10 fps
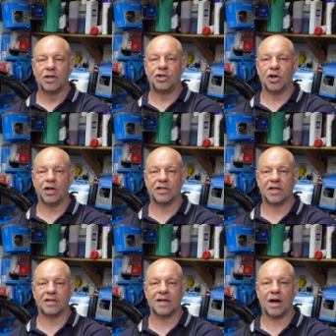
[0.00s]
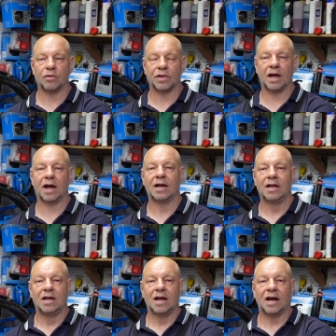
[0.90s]
choice that's out there,
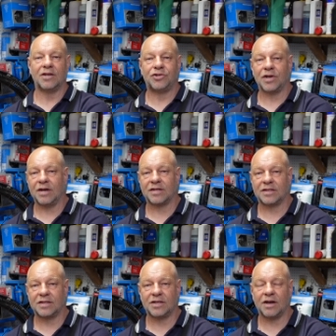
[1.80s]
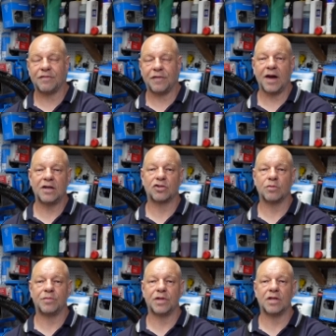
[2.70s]
and trying to trying to find
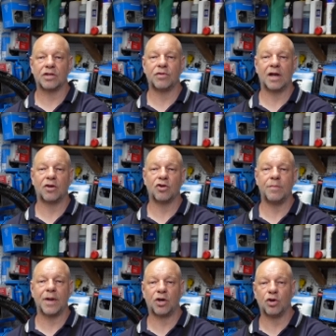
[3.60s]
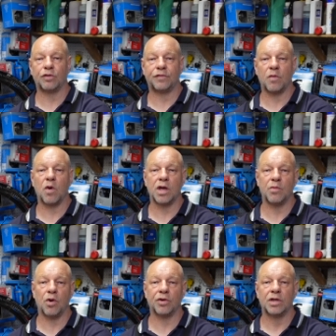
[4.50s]
something that's really going to be good for what
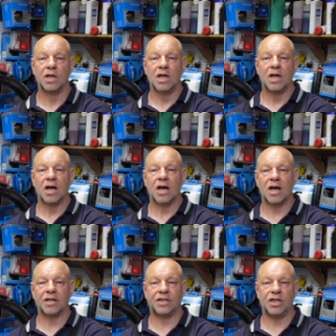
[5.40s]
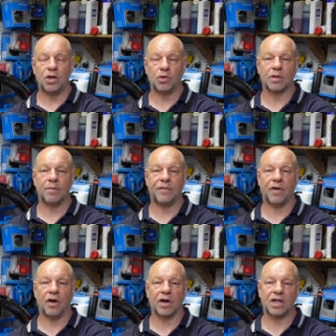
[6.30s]
you want uh, to use them
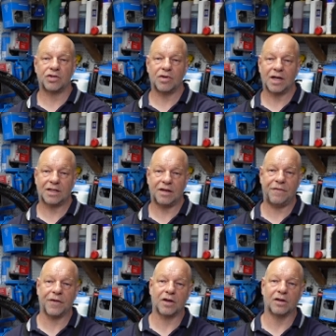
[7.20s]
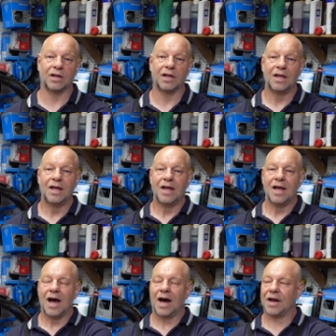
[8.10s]
for is really difficult.
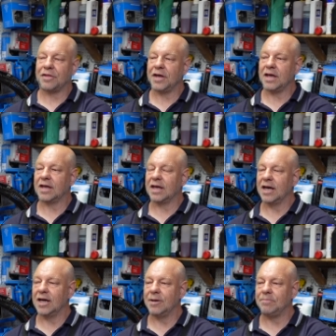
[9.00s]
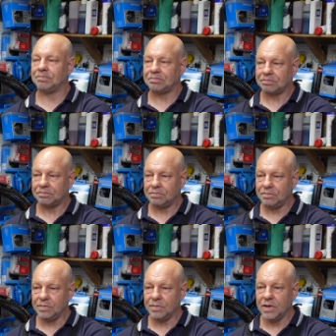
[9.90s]
And I think um,
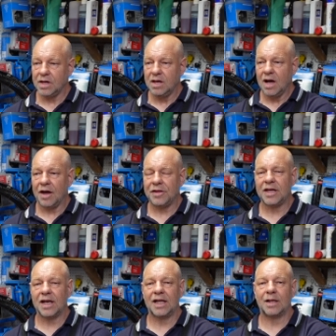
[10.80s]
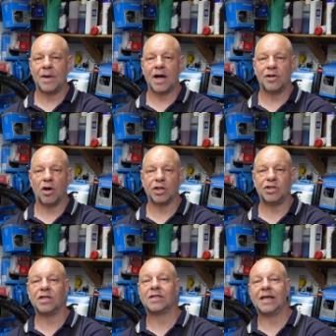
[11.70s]
I think a little bit of
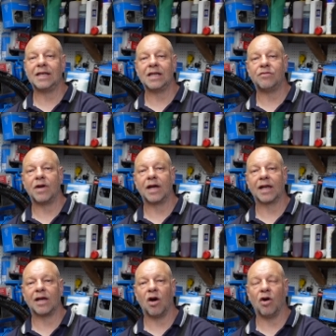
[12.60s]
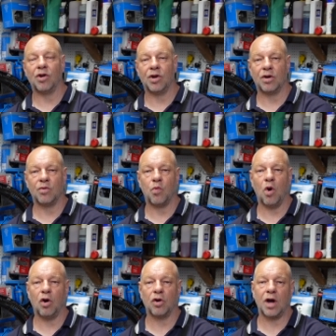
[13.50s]
knowledge is needed really on
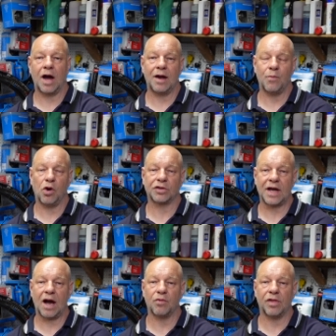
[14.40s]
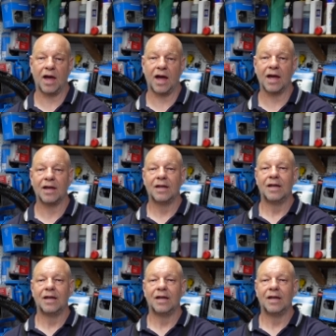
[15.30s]
what uh, what's out there.